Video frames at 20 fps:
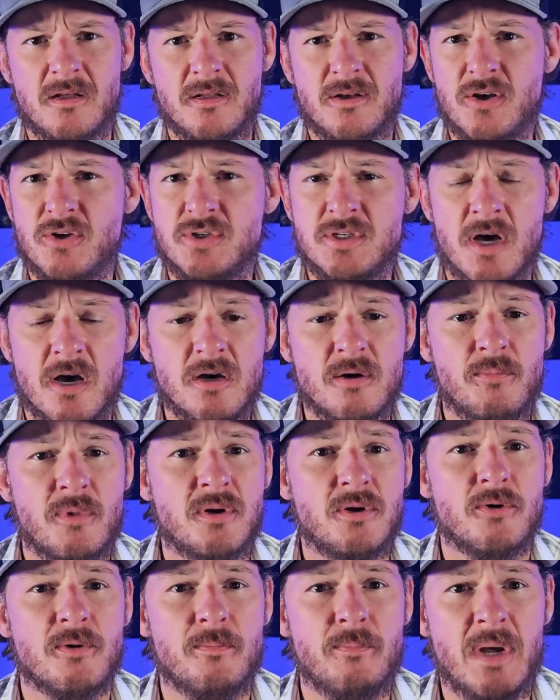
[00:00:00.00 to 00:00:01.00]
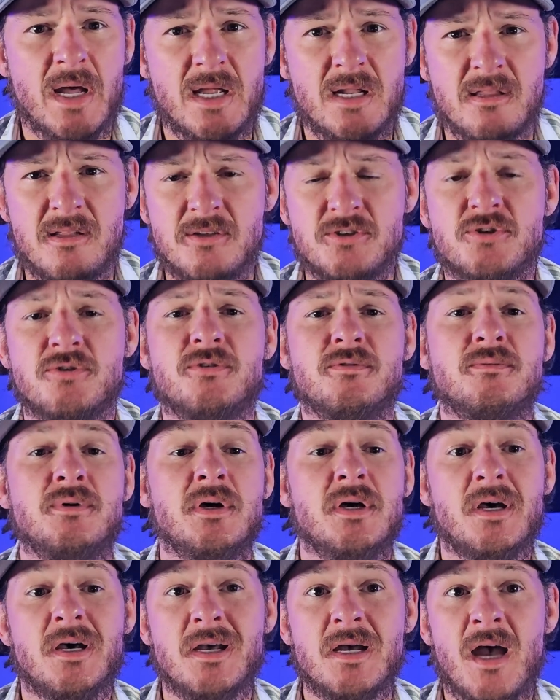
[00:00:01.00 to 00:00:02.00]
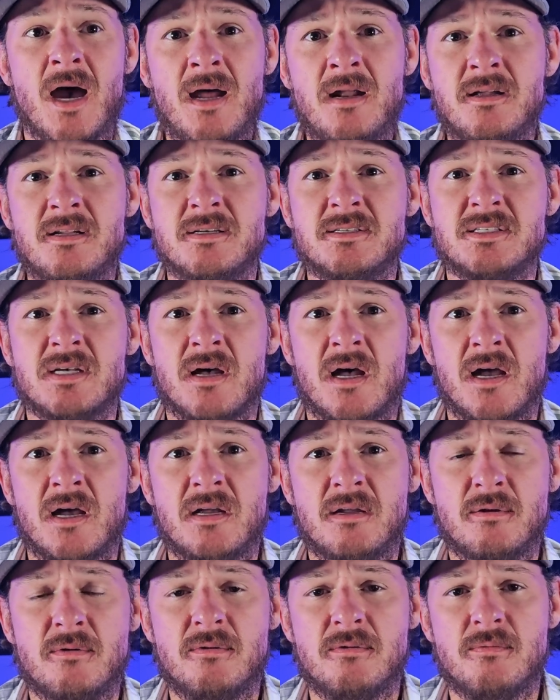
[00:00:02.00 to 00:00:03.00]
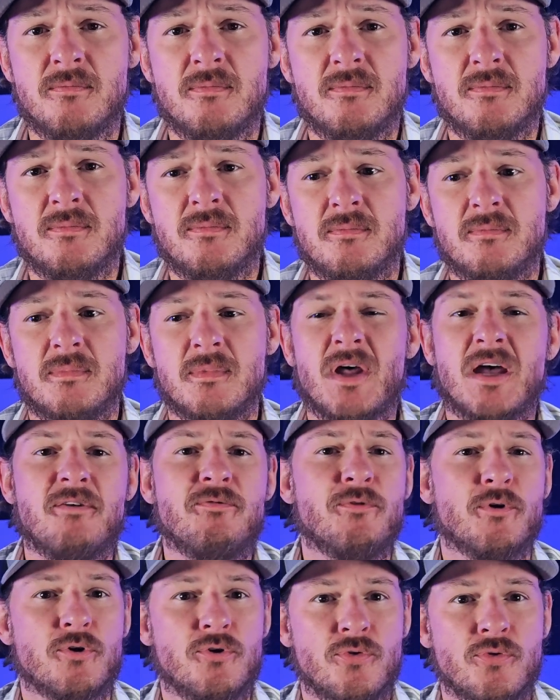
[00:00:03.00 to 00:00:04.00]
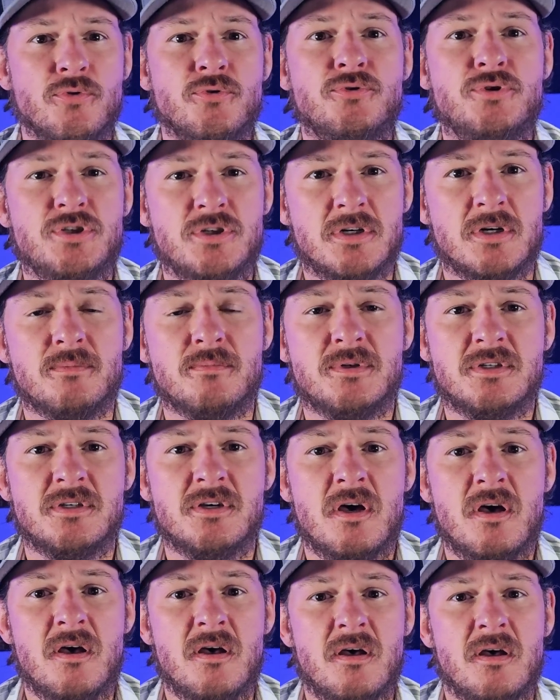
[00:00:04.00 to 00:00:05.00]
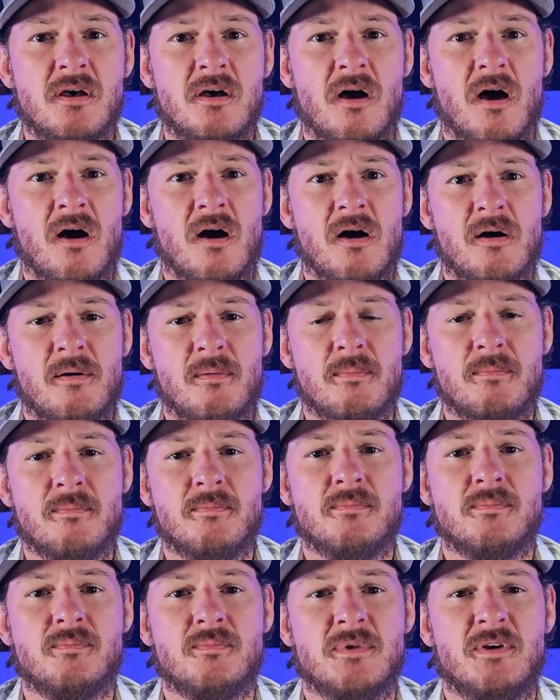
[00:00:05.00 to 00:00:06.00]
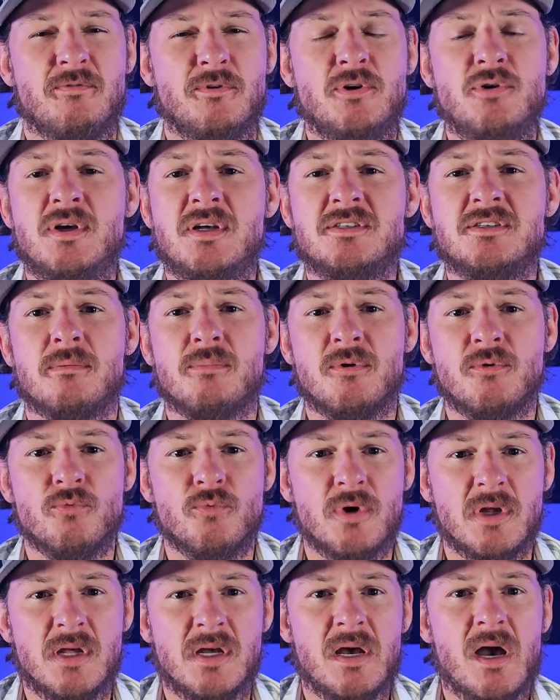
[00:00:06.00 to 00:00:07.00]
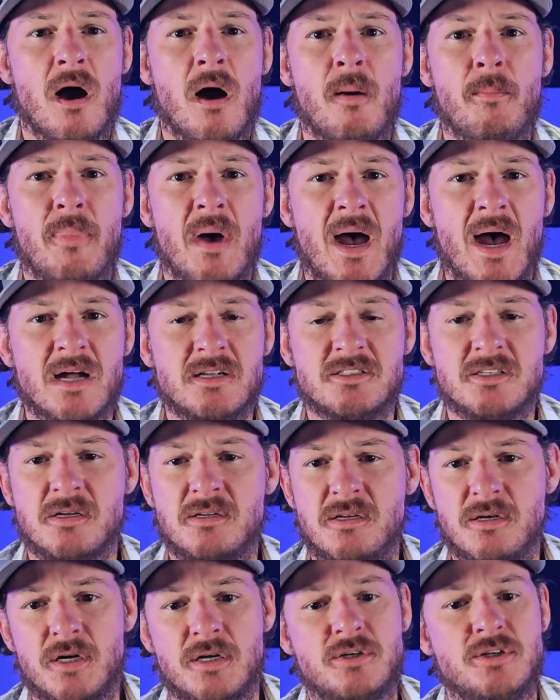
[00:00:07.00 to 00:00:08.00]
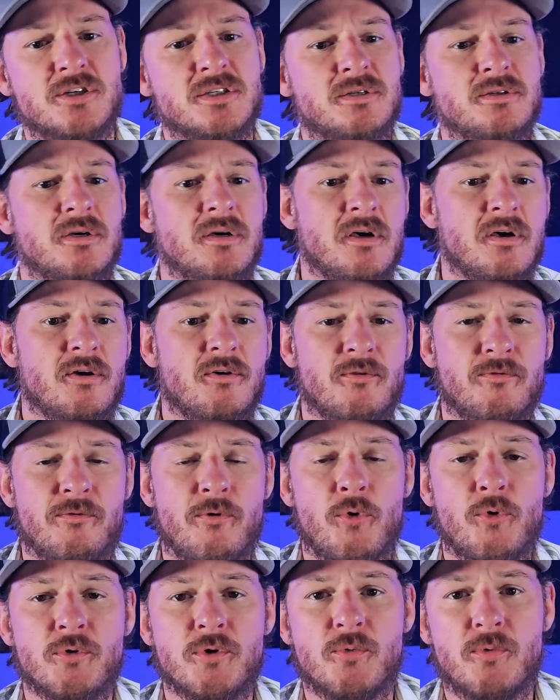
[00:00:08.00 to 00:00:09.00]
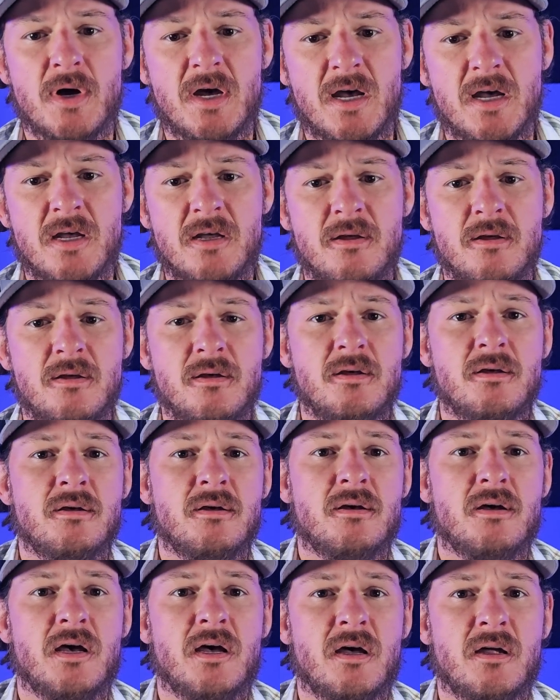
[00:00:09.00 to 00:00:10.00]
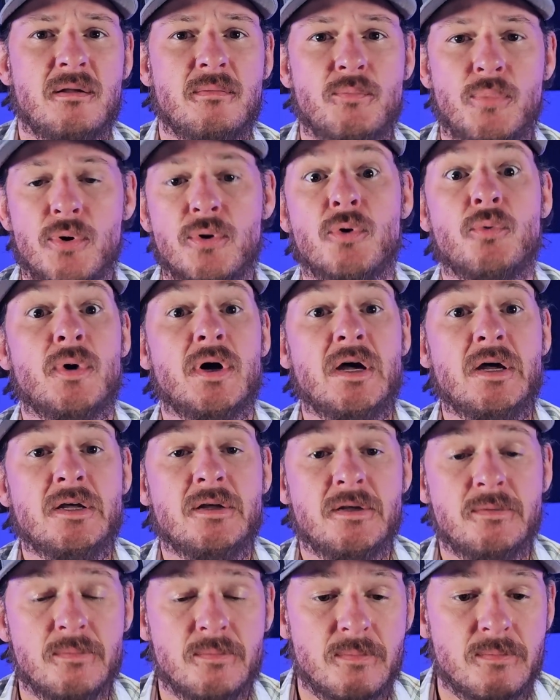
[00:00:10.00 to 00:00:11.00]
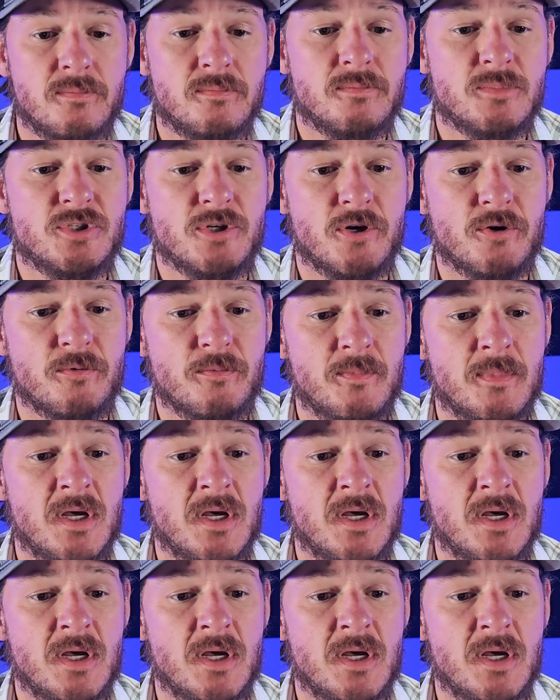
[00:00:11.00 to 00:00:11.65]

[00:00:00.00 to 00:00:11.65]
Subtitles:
tuck them under a bed. These are kind of designed like for cruise ships. If you need something really compact, something you could just fold away and put away. So